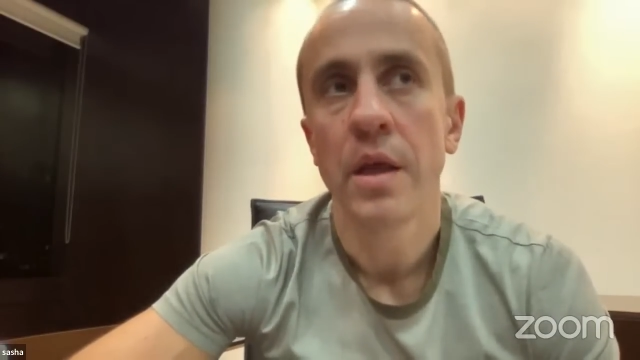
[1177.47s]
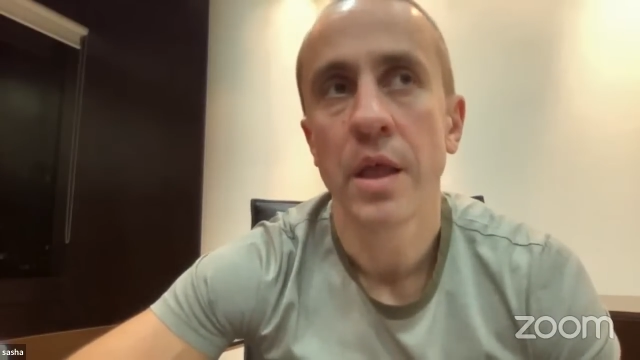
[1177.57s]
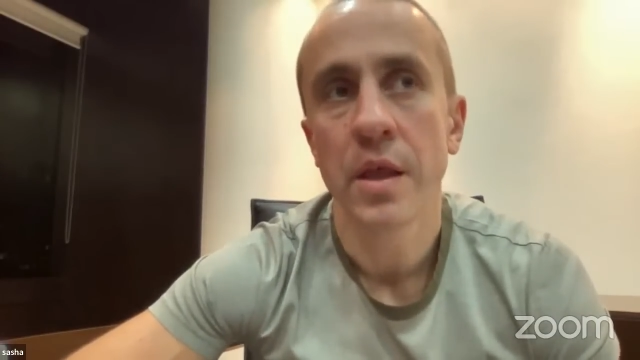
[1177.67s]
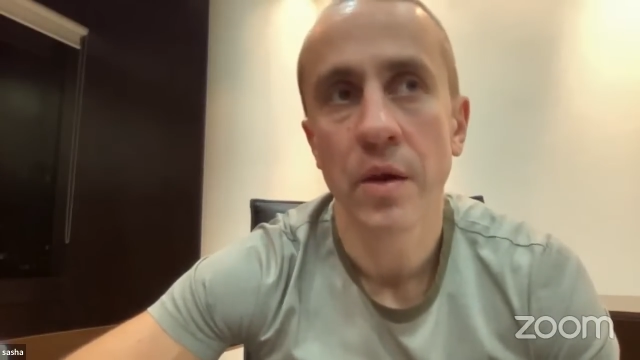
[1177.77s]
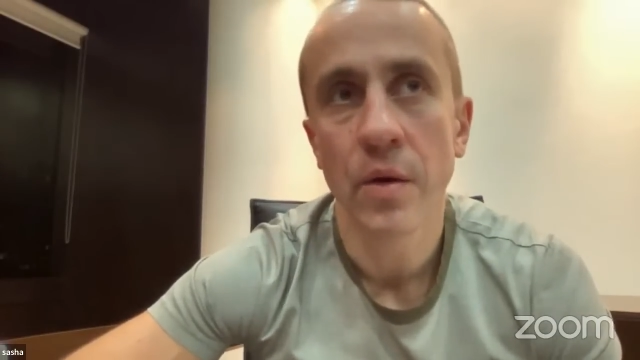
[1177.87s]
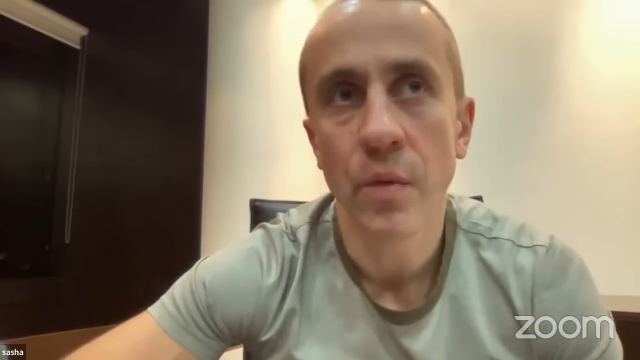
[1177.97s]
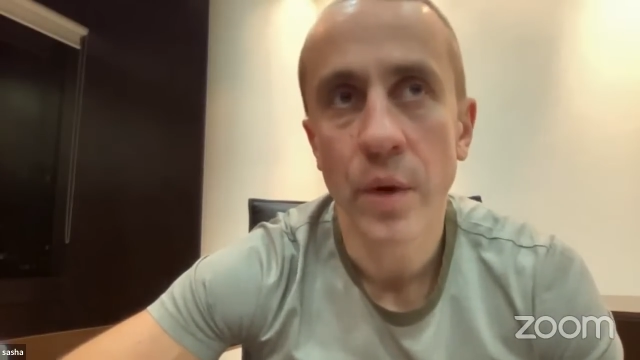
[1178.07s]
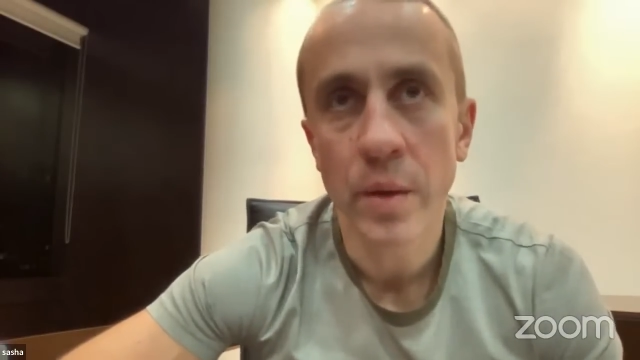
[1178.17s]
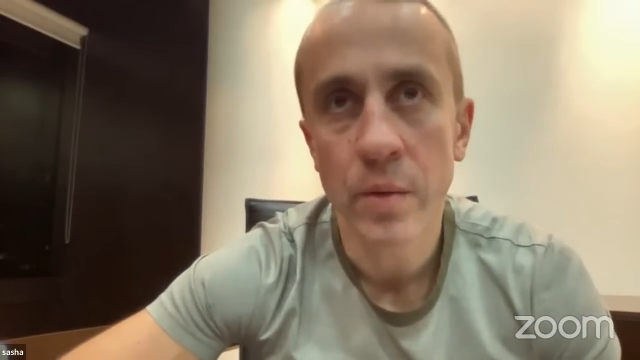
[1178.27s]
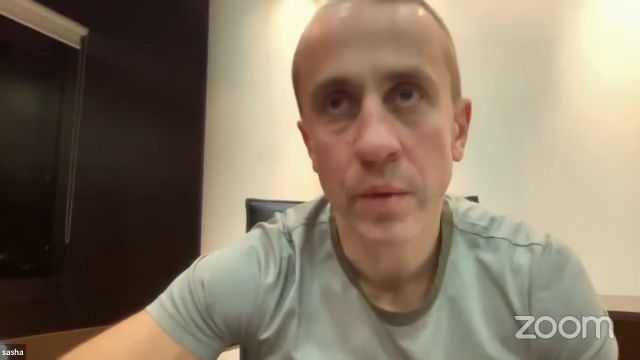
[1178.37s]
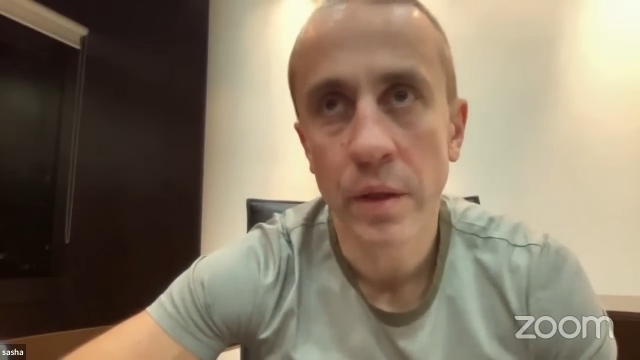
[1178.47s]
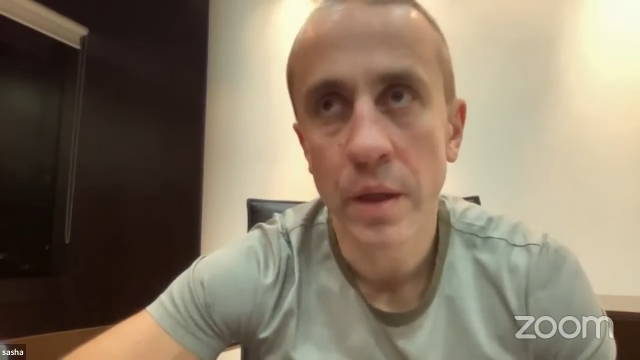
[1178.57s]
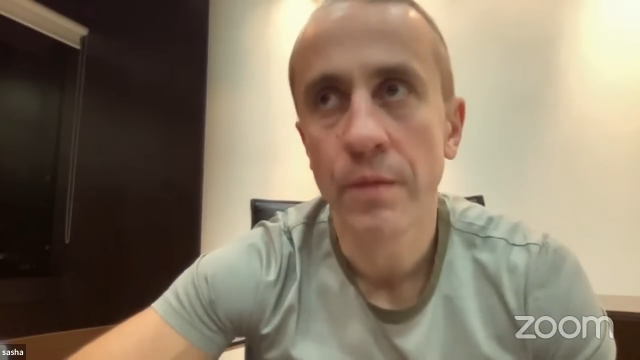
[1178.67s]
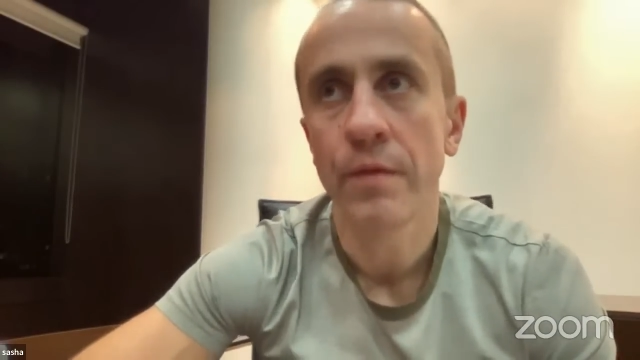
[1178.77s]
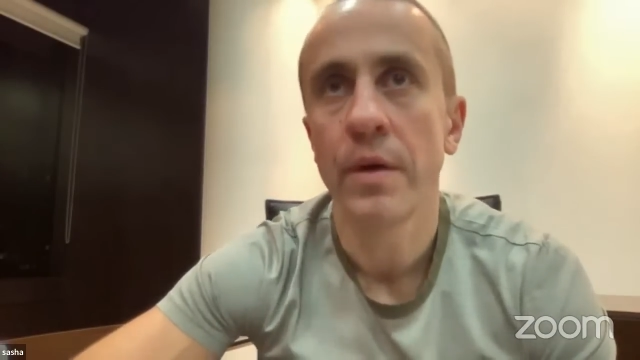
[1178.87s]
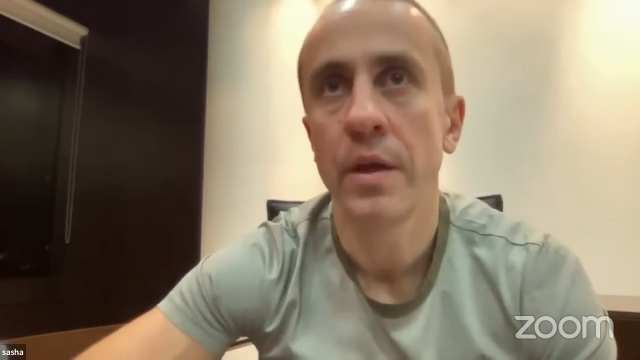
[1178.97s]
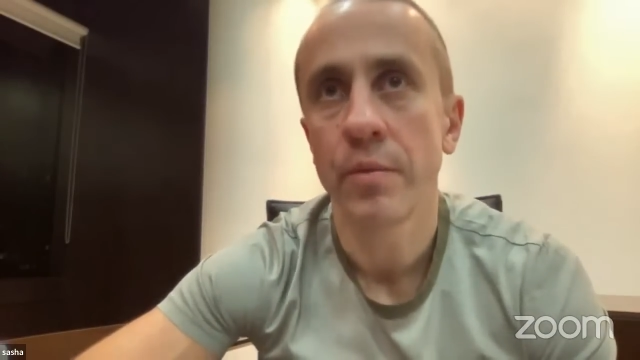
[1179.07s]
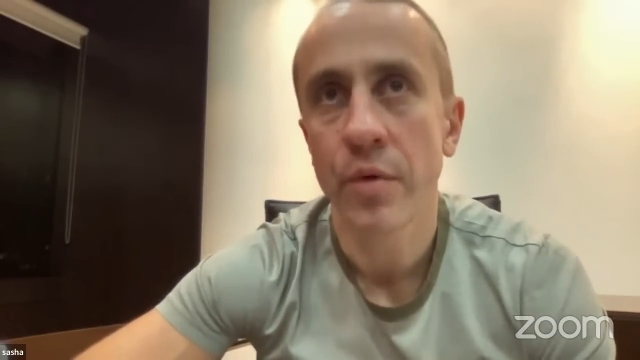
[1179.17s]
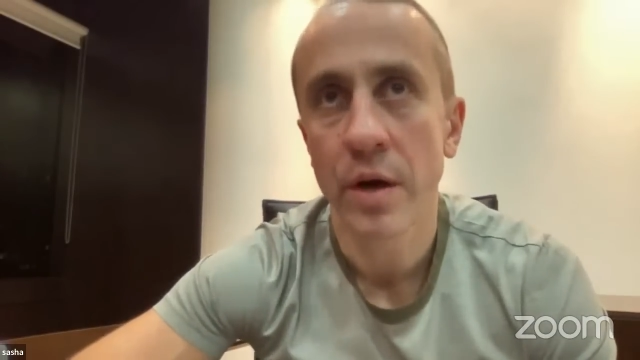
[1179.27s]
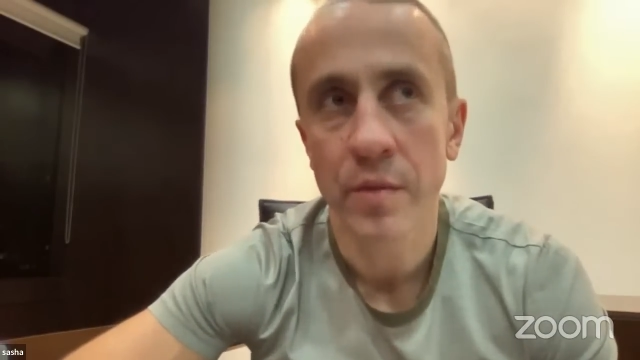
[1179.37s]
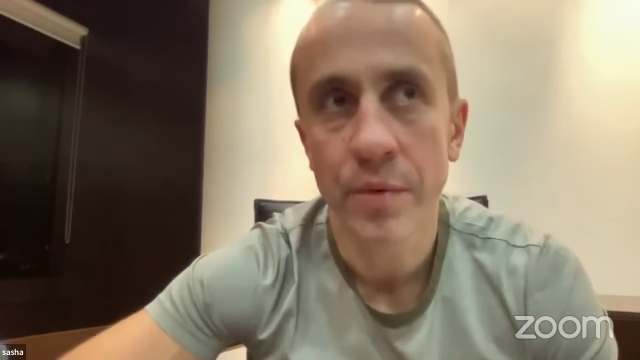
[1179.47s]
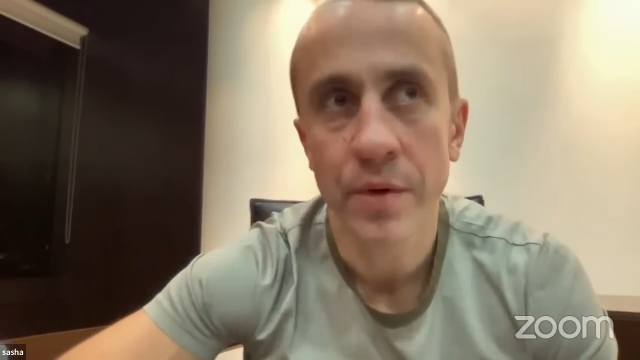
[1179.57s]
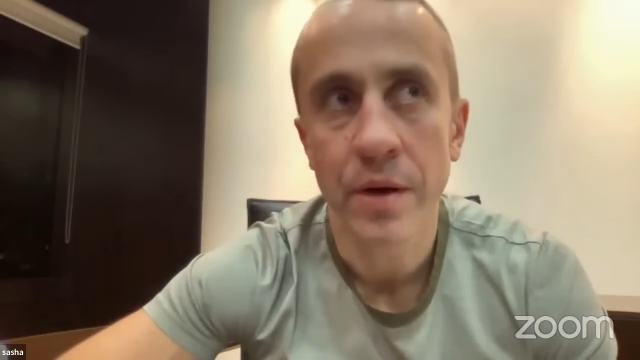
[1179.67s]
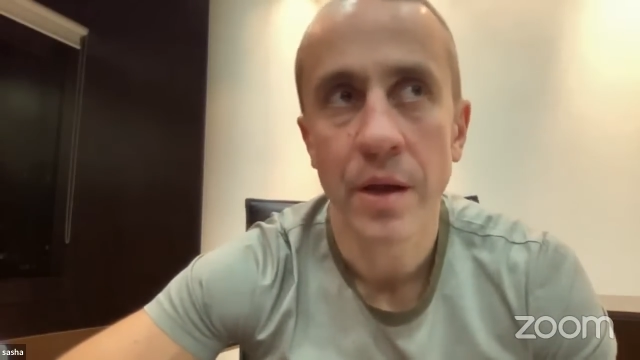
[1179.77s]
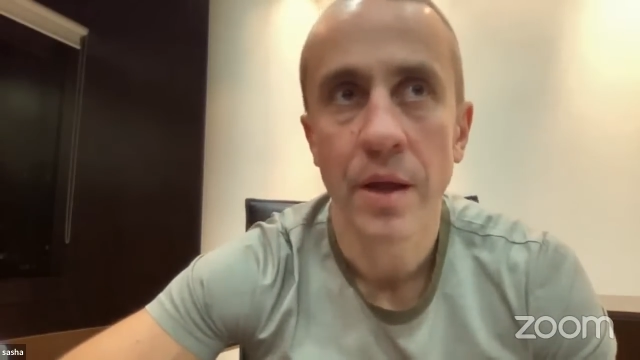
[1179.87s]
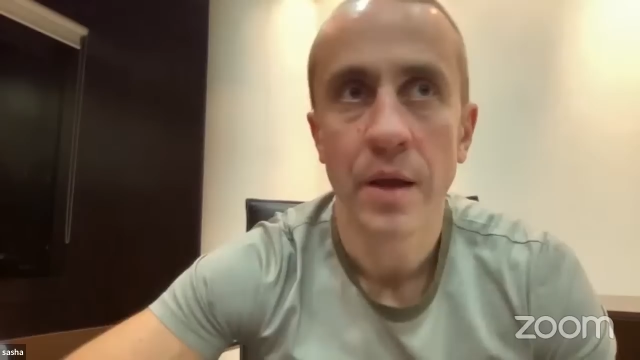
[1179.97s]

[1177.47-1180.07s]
So waves will live and prosper,